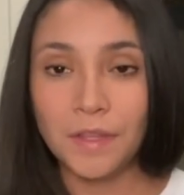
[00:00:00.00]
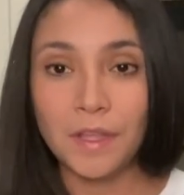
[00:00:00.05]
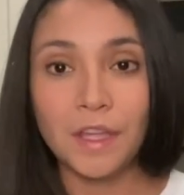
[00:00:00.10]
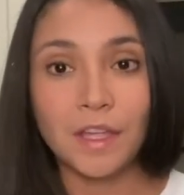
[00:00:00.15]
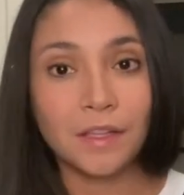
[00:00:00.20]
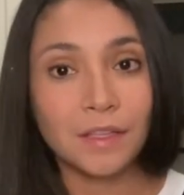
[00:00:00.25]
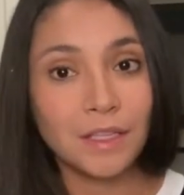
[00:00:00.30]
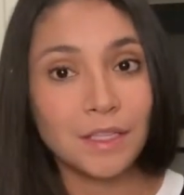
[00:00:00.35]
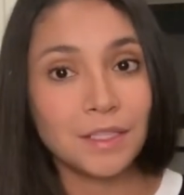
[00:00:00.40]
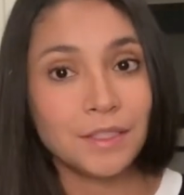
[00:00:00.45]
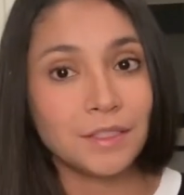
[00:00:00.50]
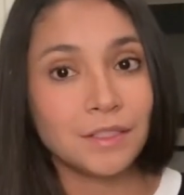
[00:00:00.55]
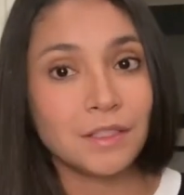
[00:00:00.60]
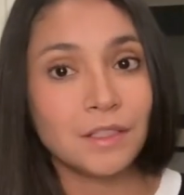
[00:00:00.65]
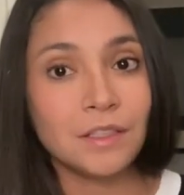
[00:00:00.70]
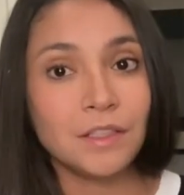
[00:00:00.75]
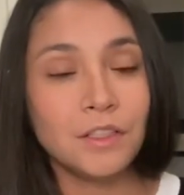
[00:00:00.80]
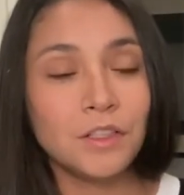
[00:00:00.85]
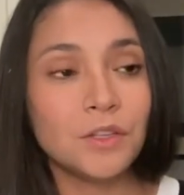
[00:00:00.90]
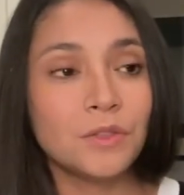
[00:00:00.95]
At least,
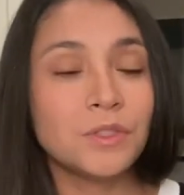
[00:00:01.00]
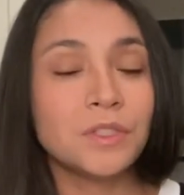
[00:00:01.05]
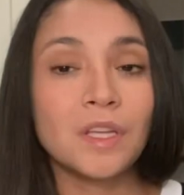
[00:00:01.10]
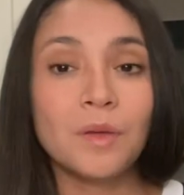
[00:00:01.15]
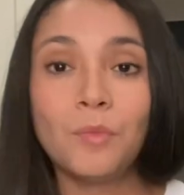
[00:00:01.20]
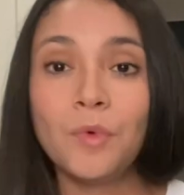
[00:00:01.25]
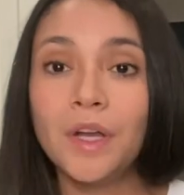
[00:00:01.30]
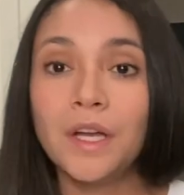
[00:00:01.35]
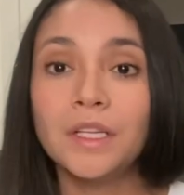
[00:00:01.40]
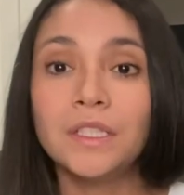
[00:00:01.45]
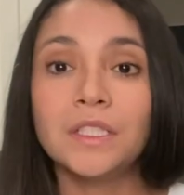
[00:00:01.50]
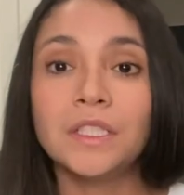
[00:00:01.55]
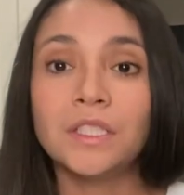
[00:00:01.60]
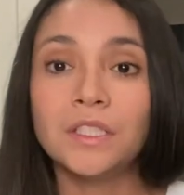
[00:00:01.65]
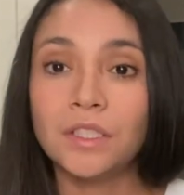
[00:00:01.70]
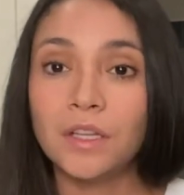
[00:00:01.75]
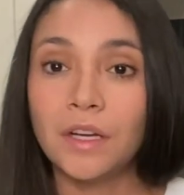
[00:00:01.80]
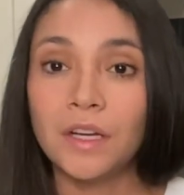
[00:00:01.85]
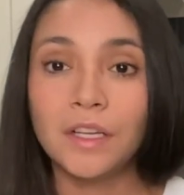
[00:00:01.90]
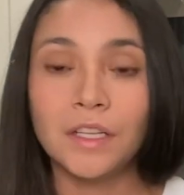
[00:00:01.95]
you know, somewhere to
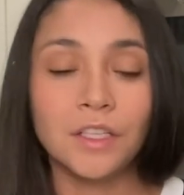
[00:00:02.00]
start,